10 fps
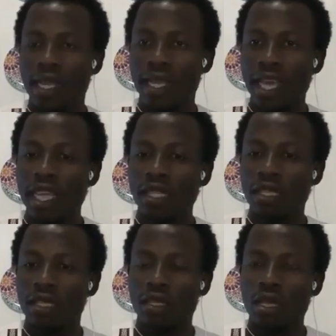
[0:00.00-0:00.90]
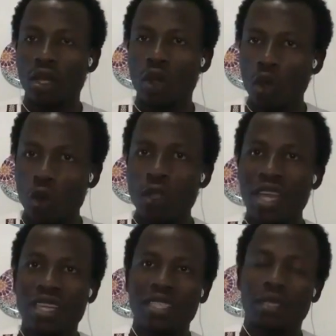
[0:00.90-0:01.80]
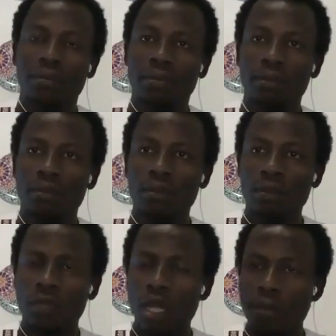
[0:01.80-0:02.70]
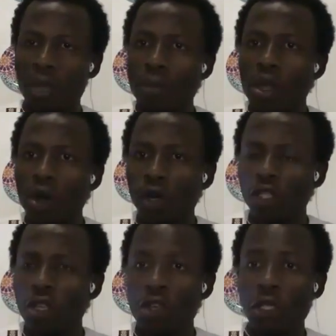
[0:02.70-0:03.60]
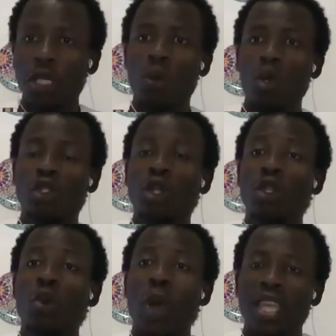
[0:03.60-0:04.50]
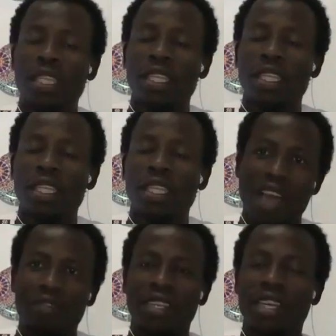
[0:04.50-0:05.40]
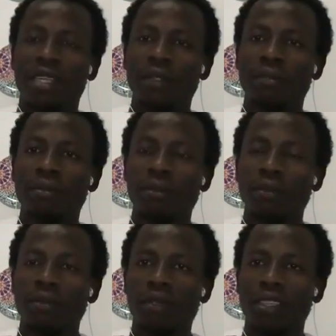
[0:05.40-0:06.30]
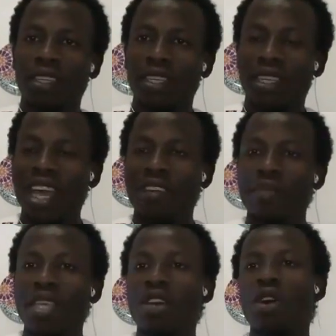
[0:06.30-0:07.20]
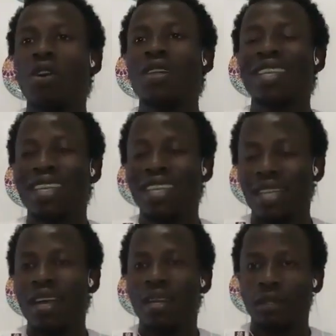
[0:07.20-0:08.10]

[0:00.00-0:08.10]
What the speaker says: against colonialism, but because the history was not written by African, they have been called killer,